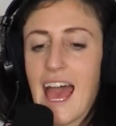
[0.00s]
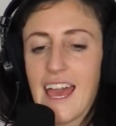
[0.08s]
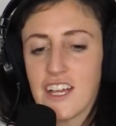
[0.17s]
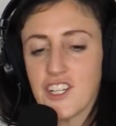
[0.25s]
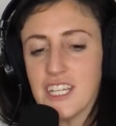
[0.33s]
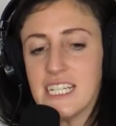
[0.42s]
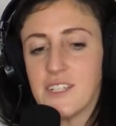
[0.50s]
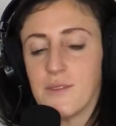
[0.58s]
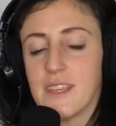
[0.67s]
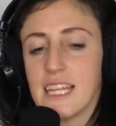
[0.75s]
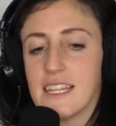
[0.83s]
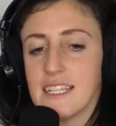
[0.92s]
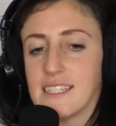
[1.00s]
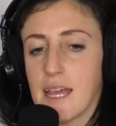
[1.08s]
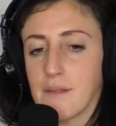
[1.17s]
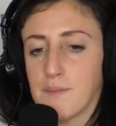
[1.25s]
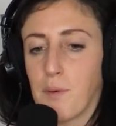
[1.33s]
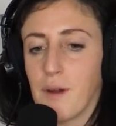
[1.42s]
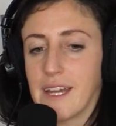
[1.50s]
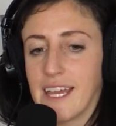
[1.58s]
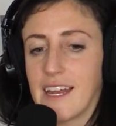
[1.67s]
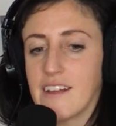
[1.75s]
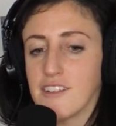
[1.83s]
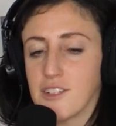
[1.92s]
I actually do think this line was
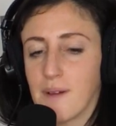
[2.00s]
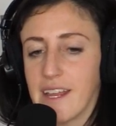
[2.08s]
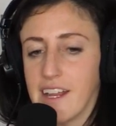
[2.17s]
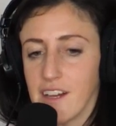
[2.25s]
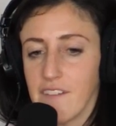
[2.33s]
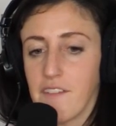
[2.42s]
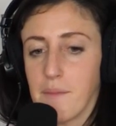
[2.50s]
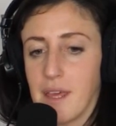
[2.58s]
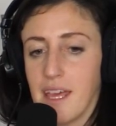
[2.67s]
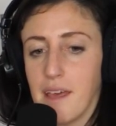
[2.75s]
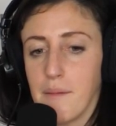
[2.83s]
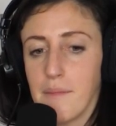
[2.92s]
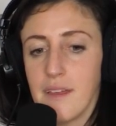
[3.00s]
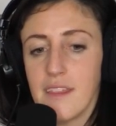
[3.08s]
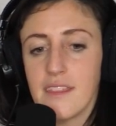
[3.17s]
poignant. I just don't want to hear it from him.